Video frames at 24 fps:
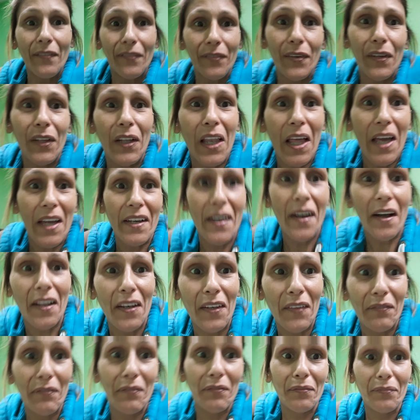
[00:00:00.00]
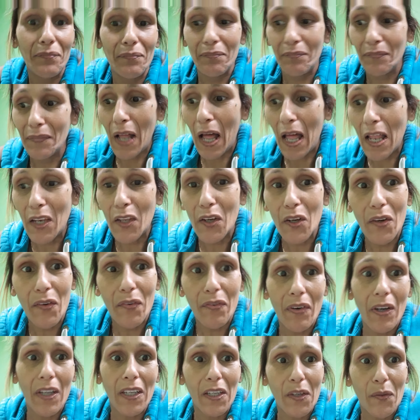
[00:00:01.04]
feel like I, I look
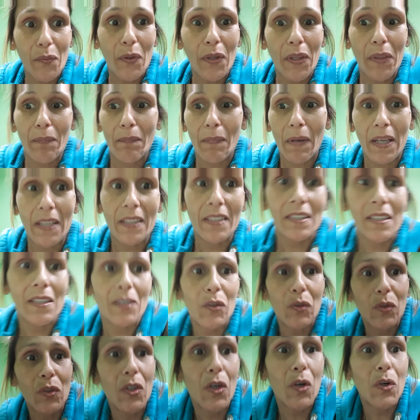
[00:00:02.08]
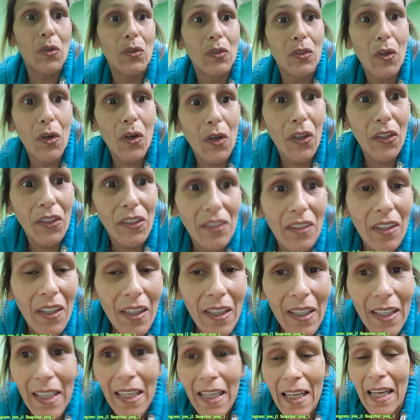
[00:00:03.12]
funny with my steel toes on
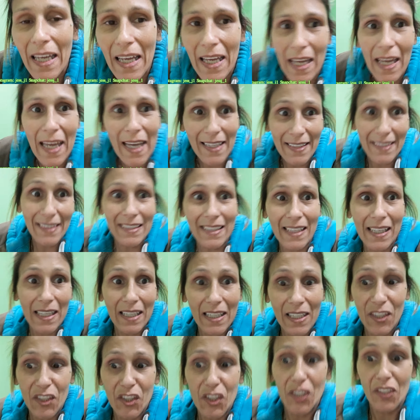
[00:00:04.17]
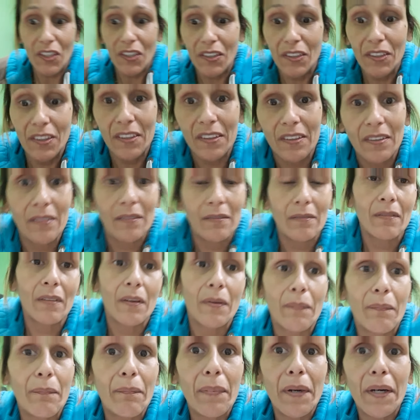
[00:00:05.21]
and skinny jeans.
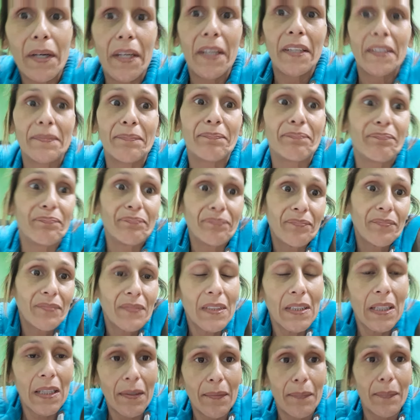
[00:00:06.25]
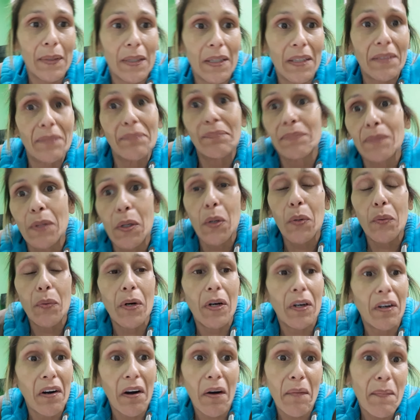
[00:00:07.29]
But, I mean, oh
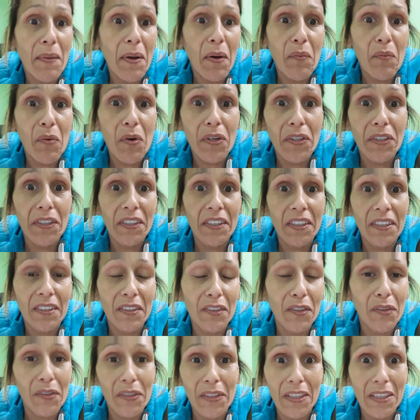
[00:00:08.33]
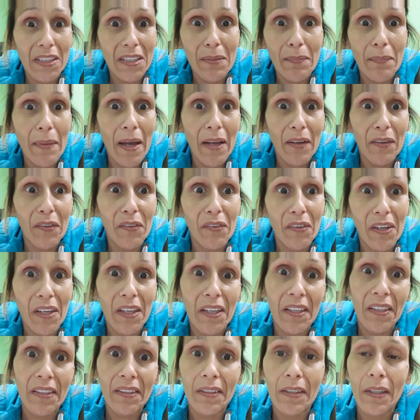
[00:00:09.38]
well, I'm at work, so it doesn't matter,
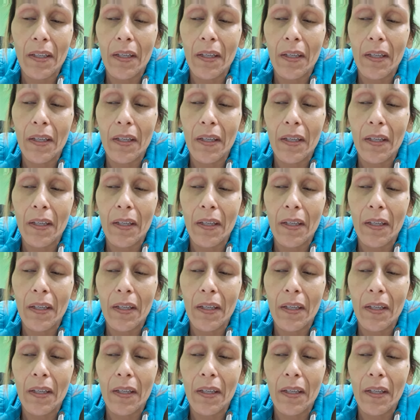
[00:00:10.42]
right?